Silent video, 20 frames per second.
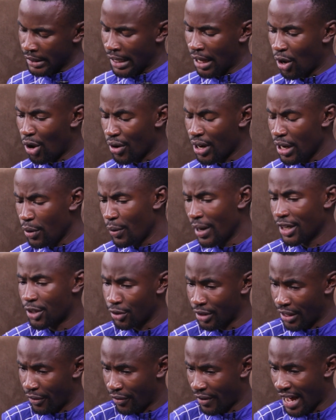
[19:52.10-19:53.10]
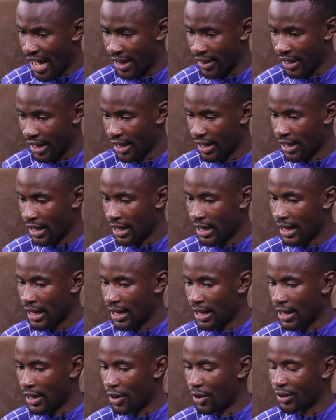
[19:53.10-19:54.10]
the only way to the Father,
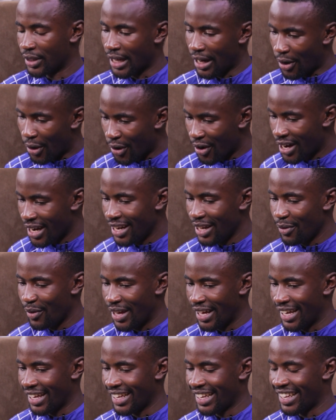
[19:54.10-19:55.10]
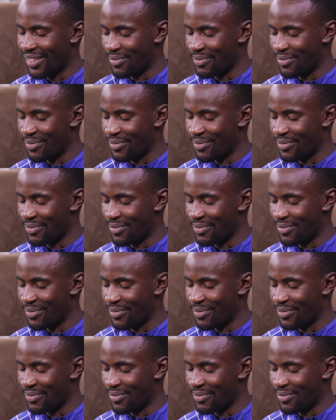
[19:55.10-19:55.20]
or the only way,